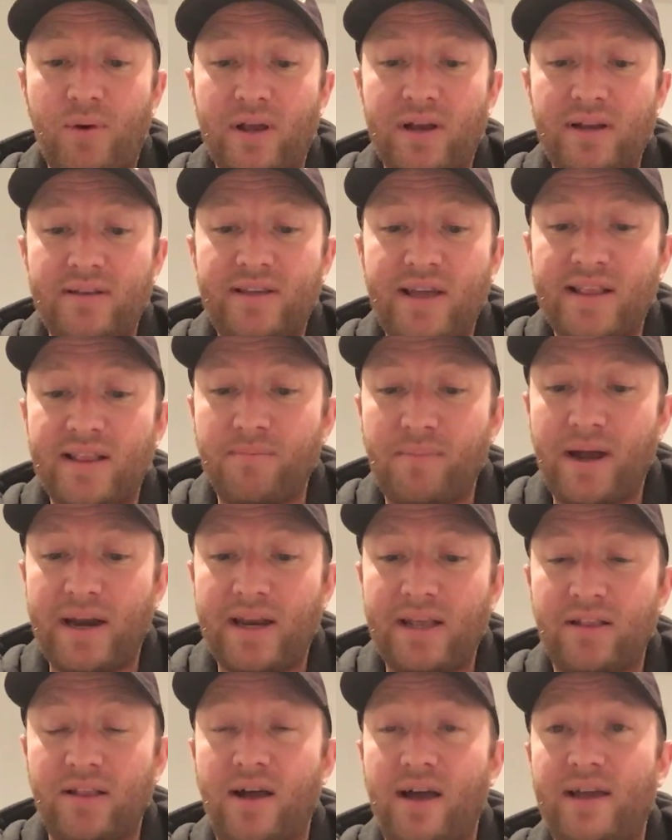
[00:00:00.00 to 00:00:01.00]
going to take the
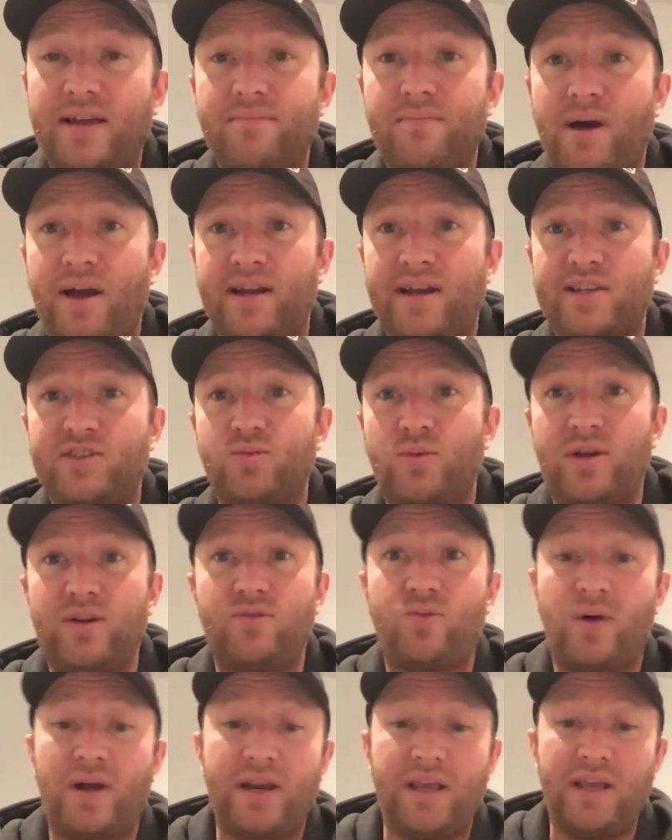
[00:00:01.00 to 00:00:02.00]
money line minus
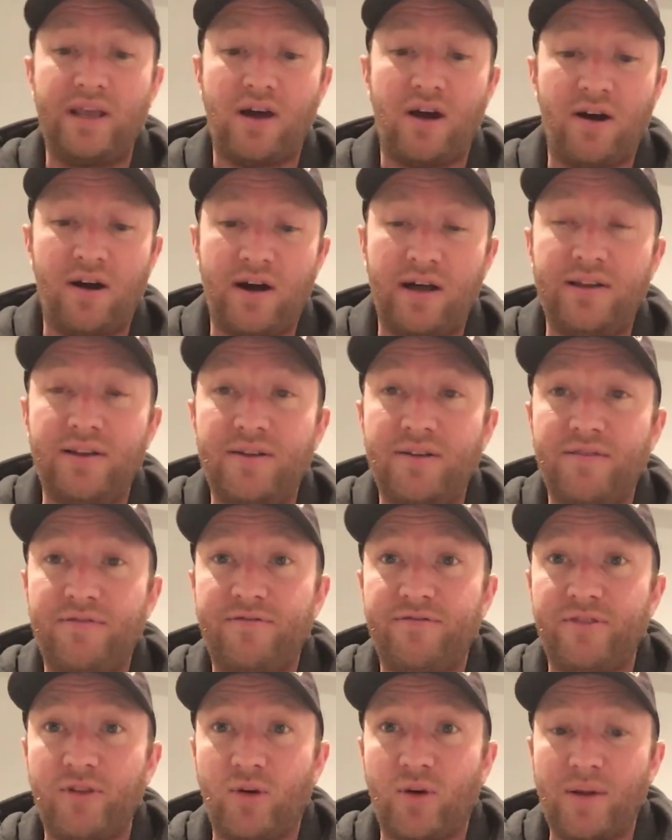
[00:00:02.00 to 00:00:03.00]
120 on
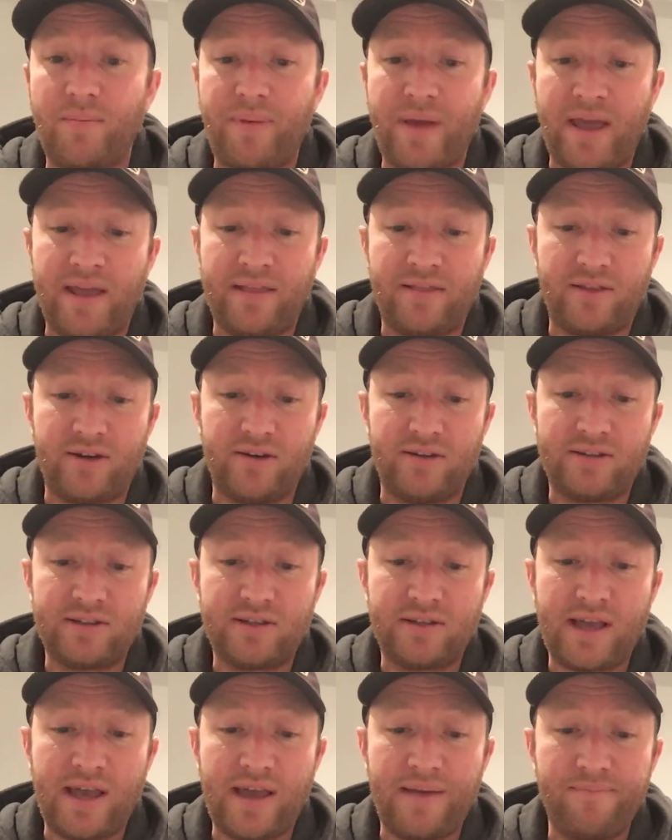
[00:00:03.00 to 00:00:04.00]
Florida Panthers.
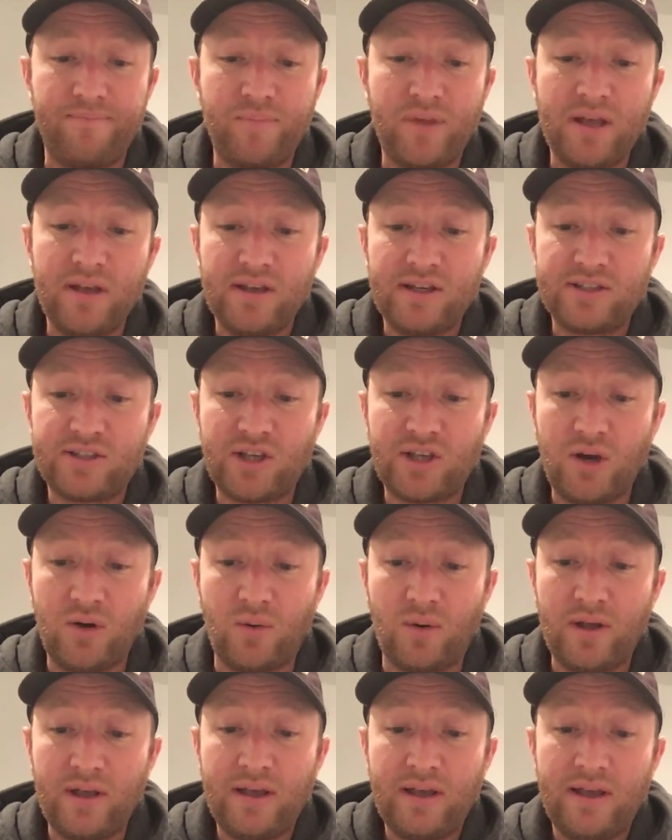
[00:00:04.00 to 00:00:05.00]
Okay.
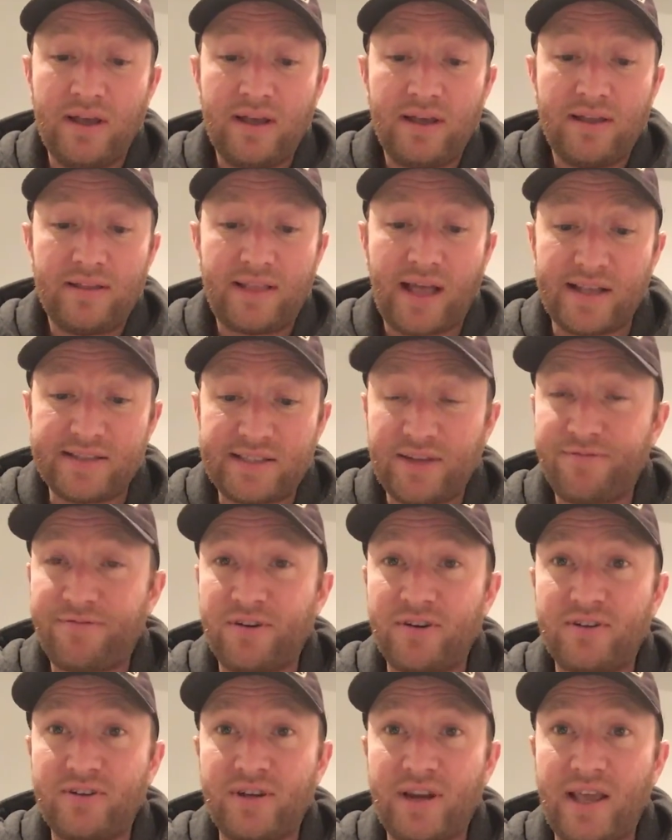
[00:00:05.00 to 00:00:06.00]
So that's it
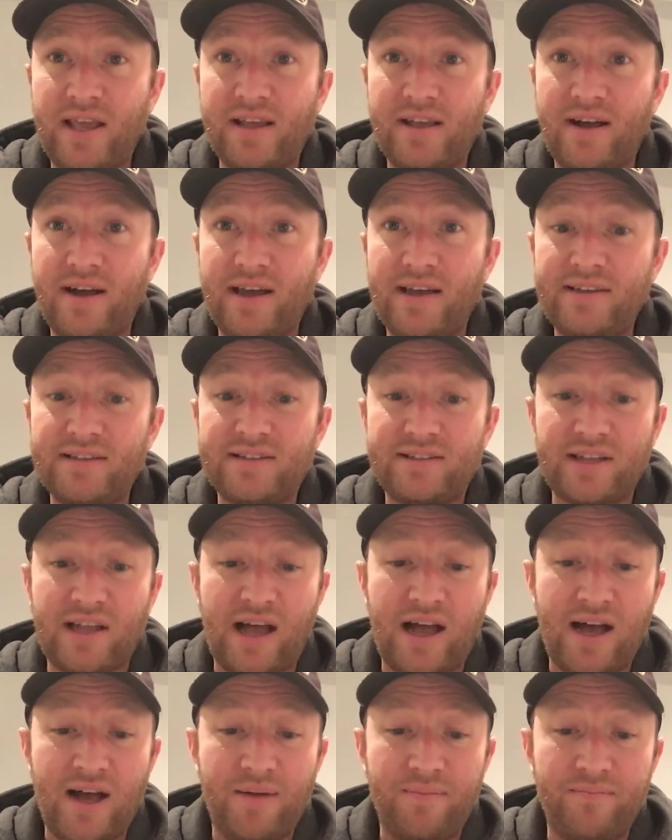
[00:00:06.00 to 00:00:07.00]
for today, guys.
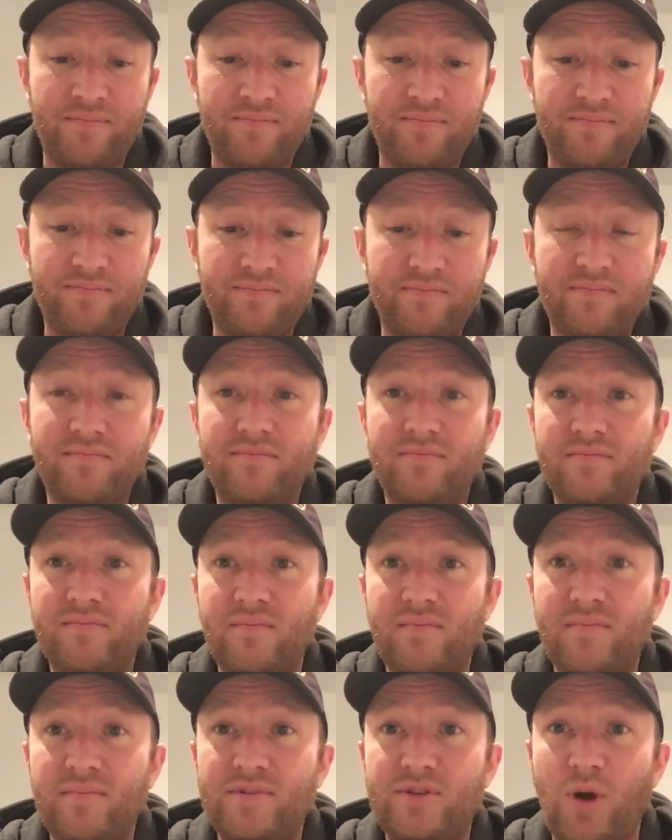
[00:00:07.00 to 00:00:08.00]

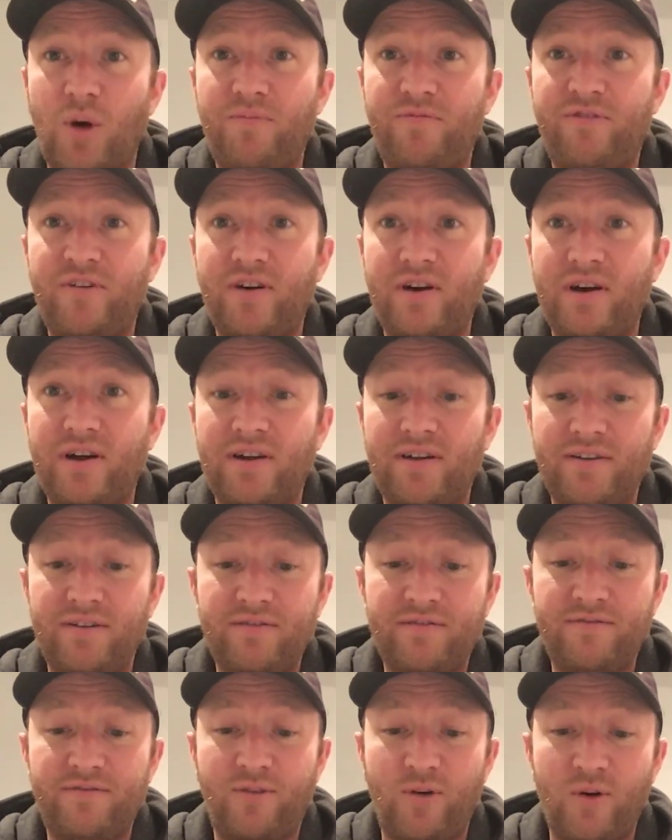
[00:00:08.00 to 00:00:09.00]
Let's hope for a
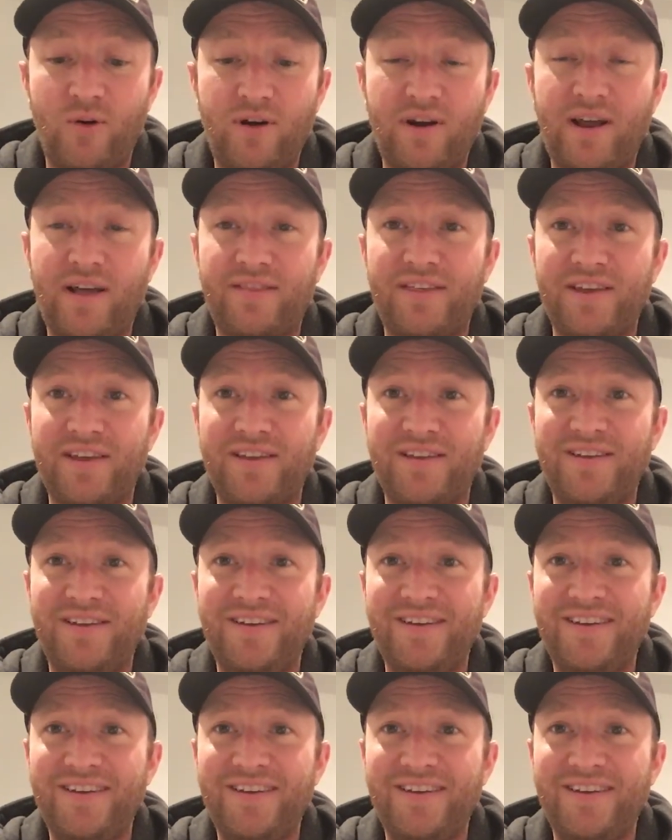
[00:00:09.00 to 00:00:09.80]
4-0